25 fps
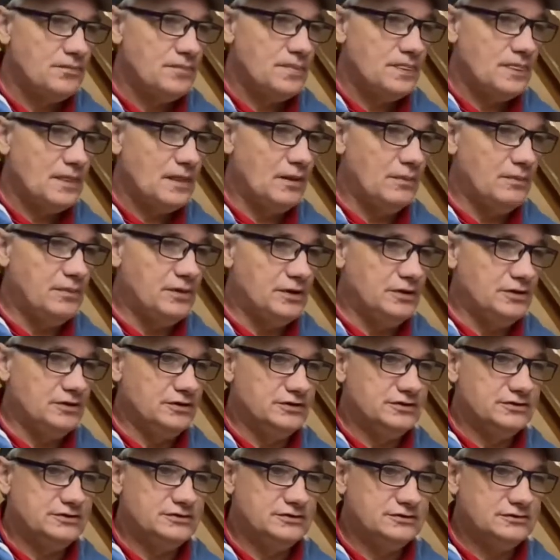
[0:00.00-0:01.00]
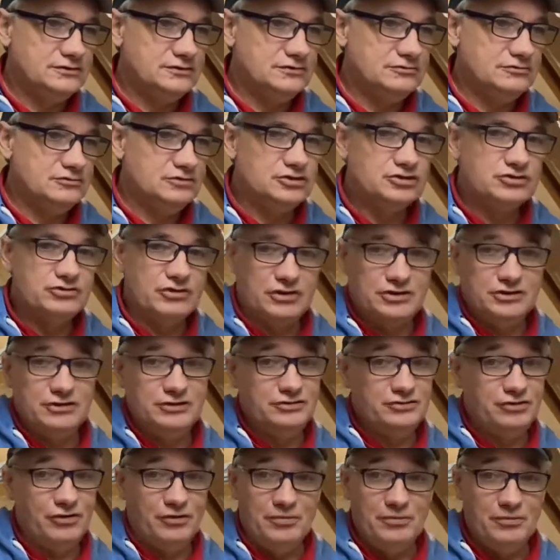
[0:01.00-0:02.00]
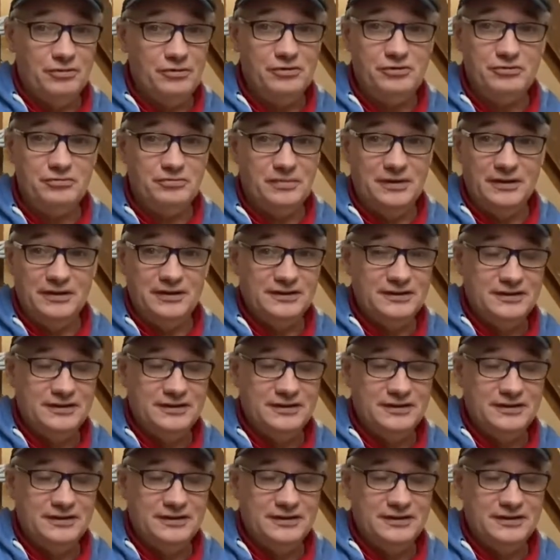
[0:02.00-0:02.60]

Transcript: because restrictions of movement.